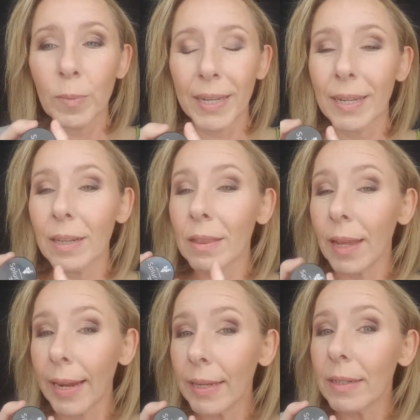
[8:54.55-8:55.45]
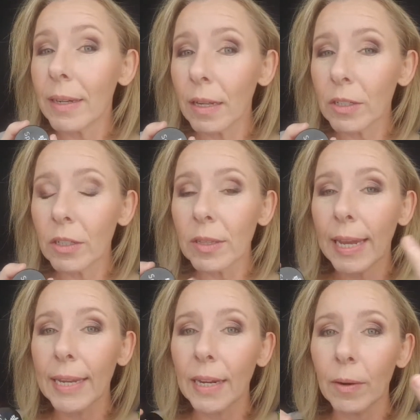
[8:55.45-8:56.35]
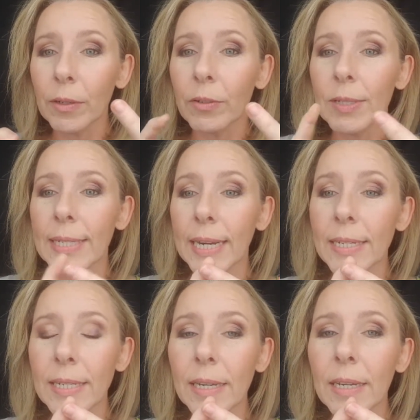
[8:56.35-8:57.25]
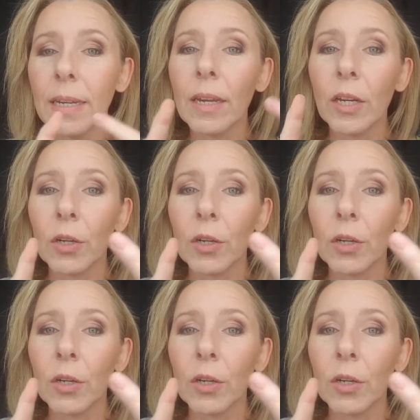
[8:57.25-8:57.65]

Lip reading: but in a light color, like I would use Dainty